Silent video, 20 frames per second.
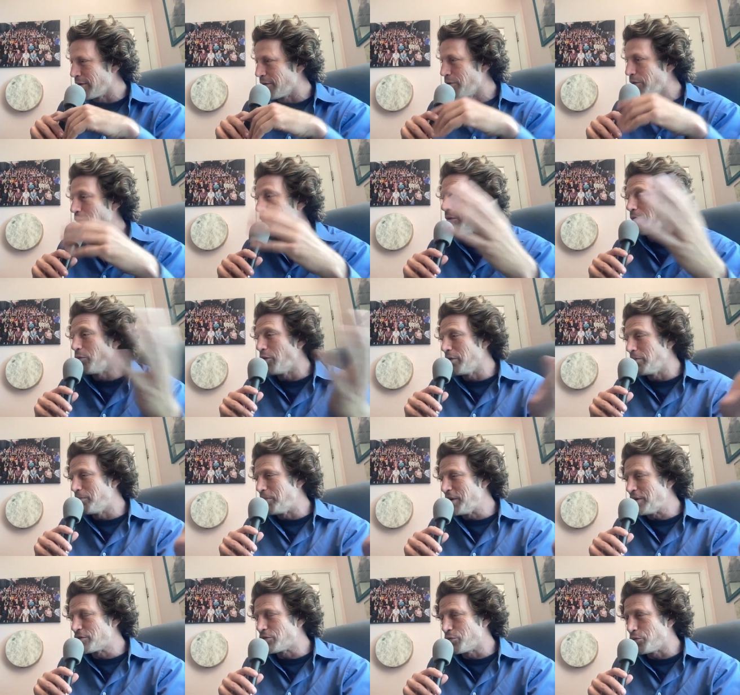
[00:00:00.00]
One
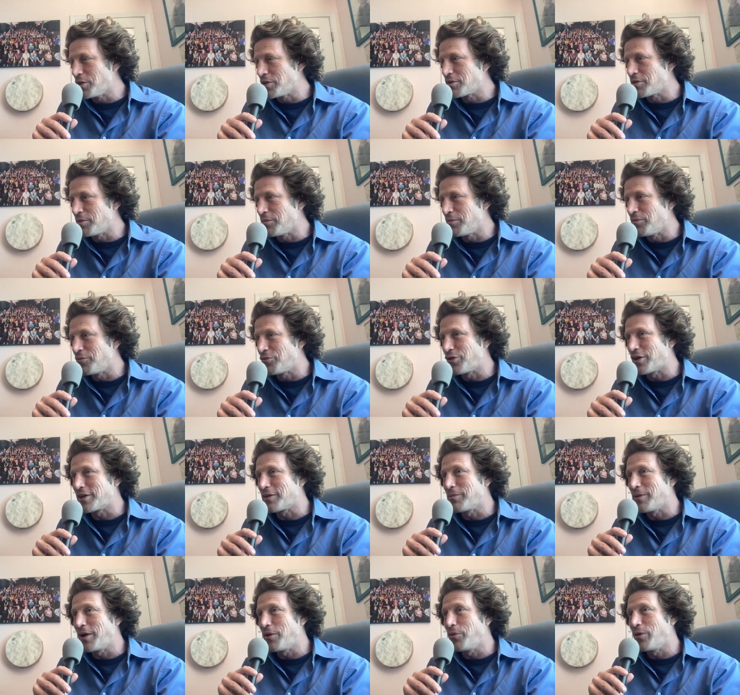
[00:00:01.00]
piece of wisdom directed
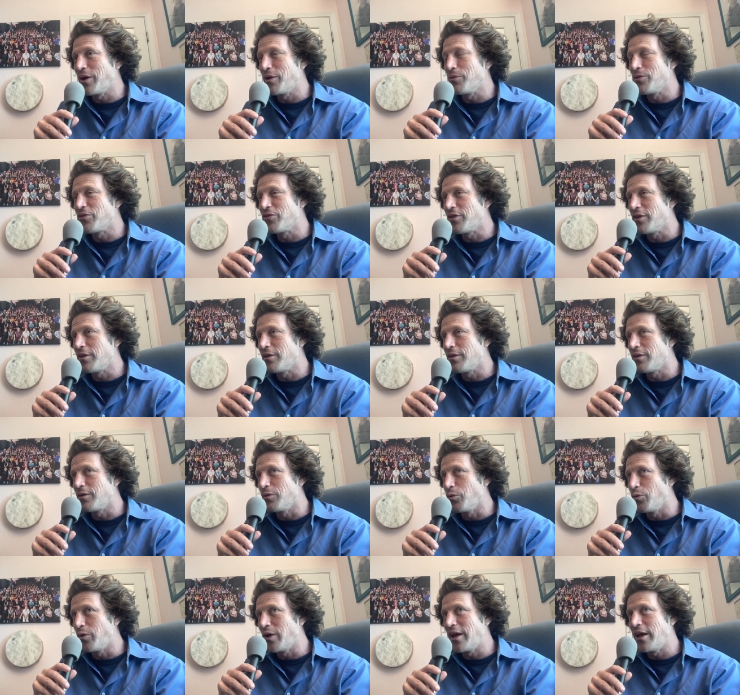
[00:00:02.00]
my way was that the
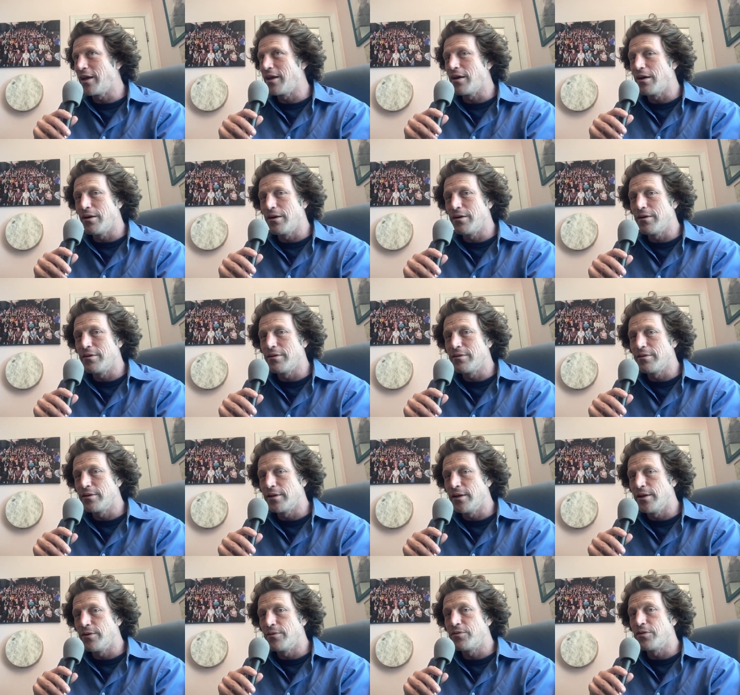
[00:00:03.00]
way,
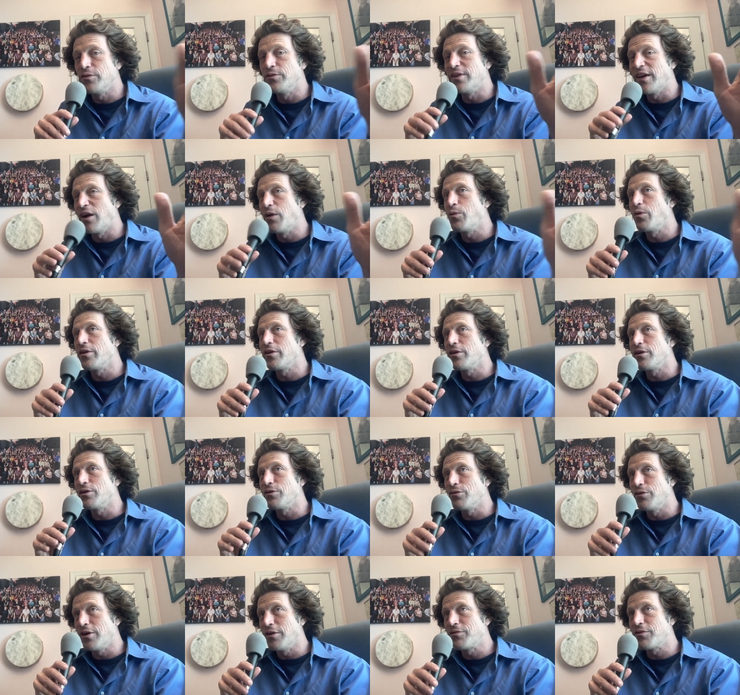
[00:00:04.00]
if you doubt whether you
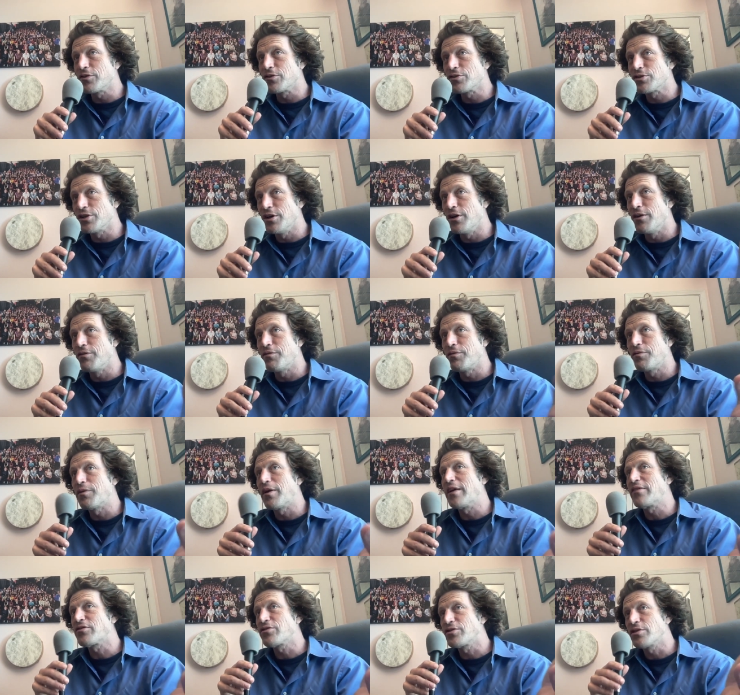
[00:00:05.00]
love yourself,
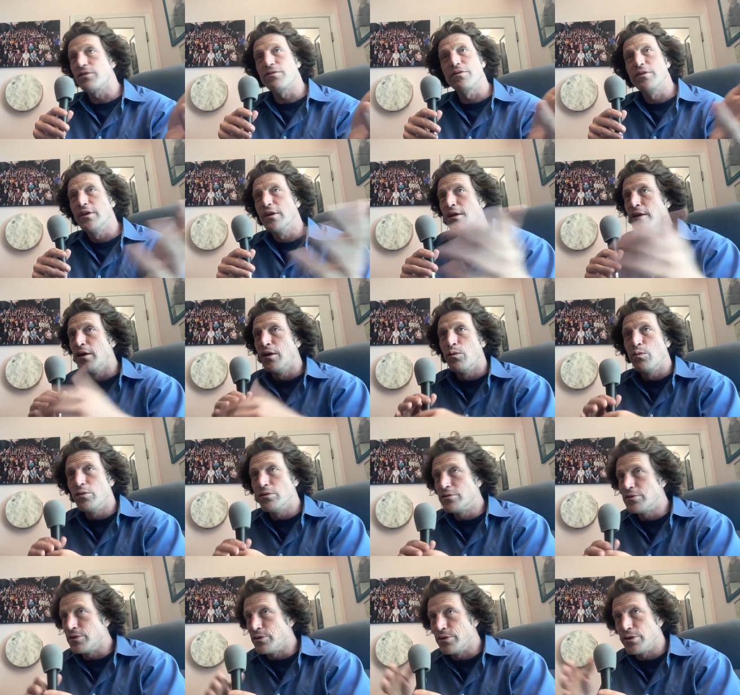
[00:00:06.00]
ask yourself, well,
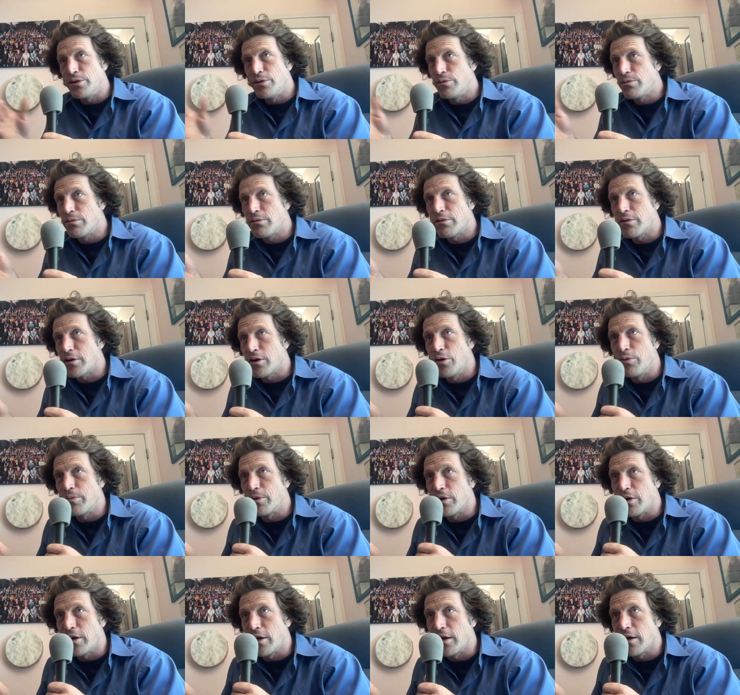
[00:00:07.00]
do you comb
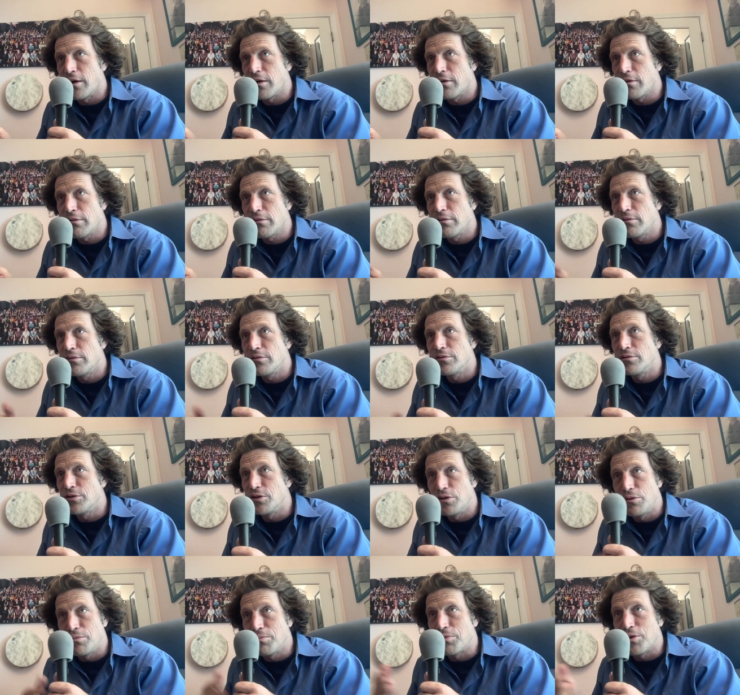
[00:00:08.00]
your hair? Do
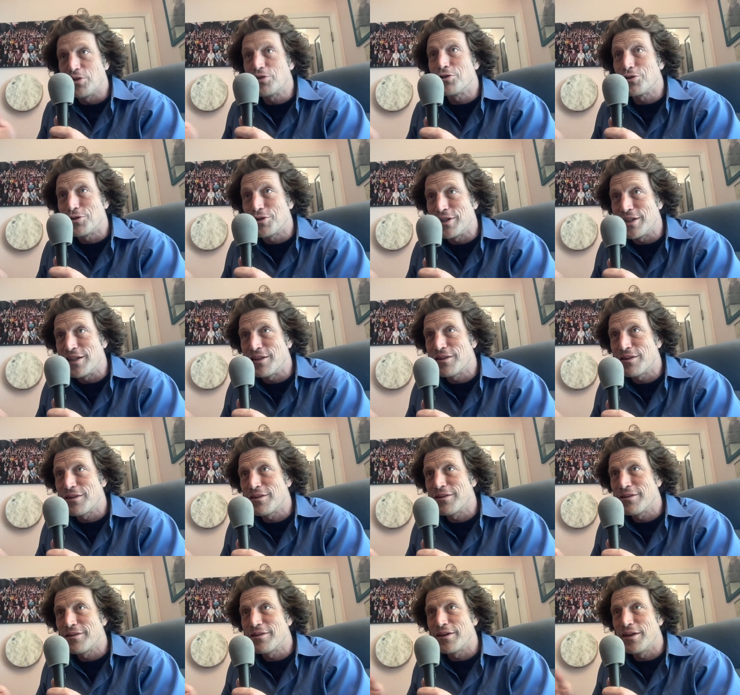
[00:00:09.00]
you brush your teeth?
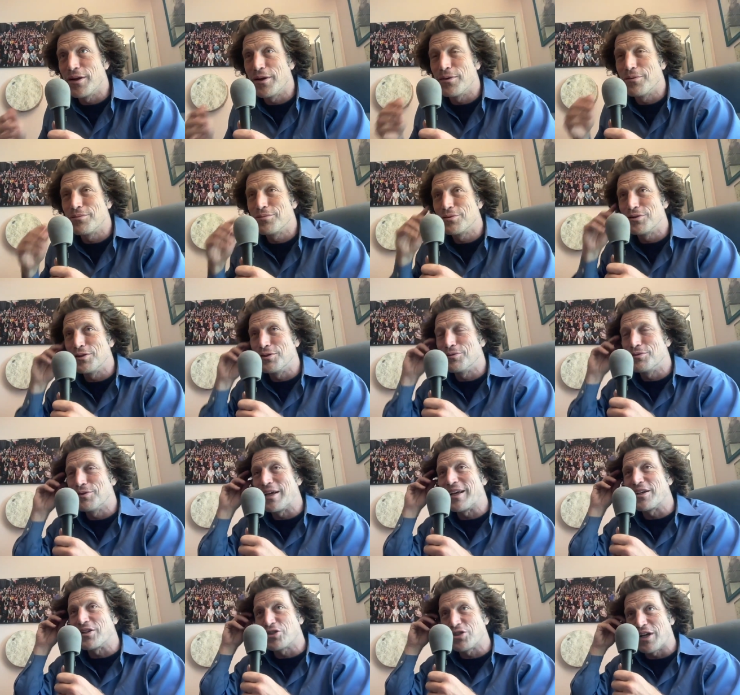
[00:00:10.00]
Do you
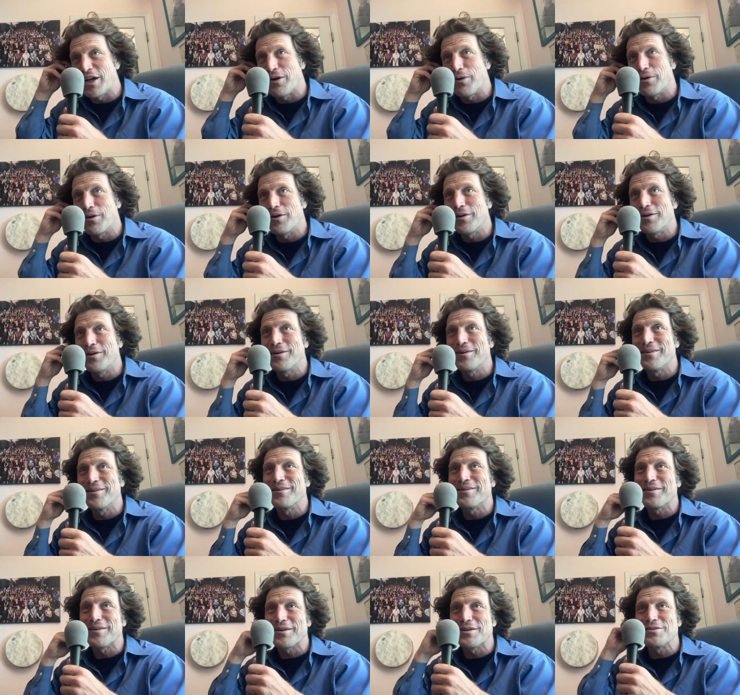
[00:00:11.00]
take a shower?
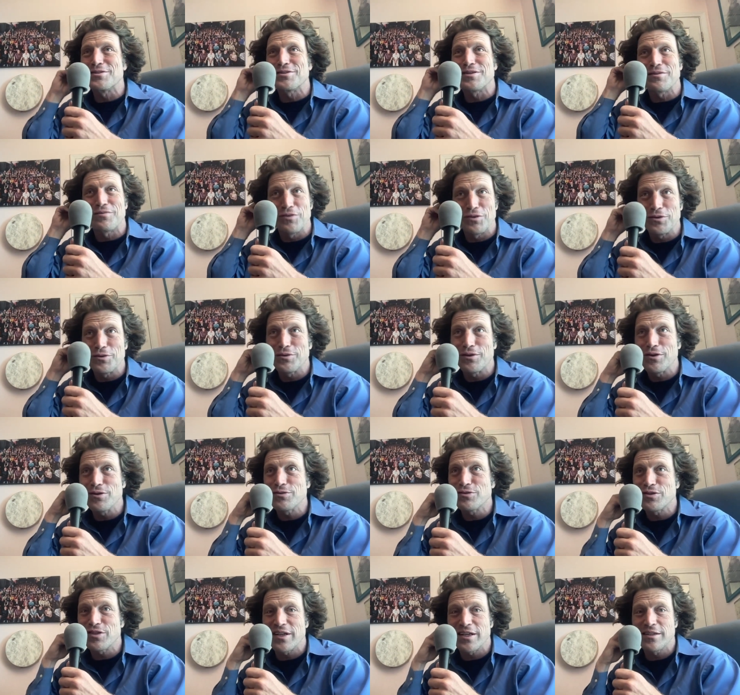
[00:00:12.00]
Because if you do those
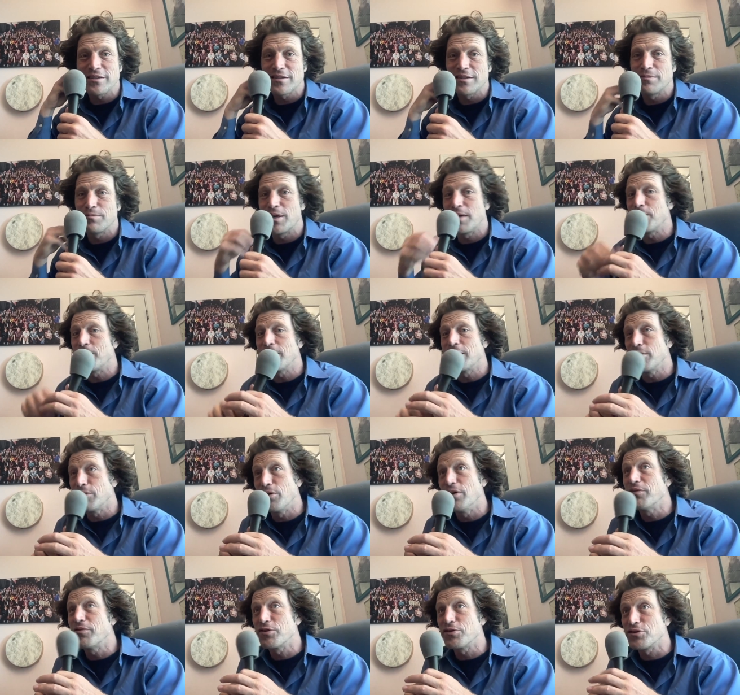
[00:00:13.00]
things, then maybe you
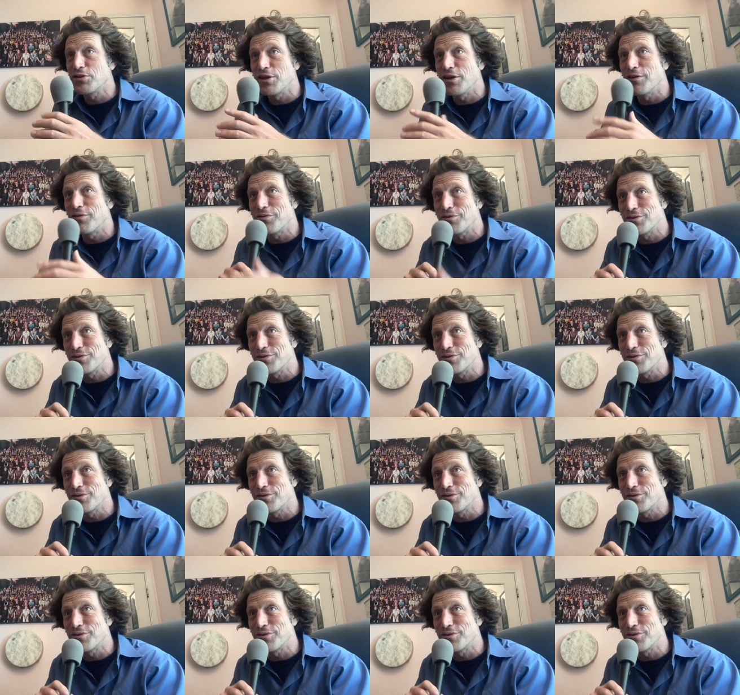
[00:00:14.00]
love yourself.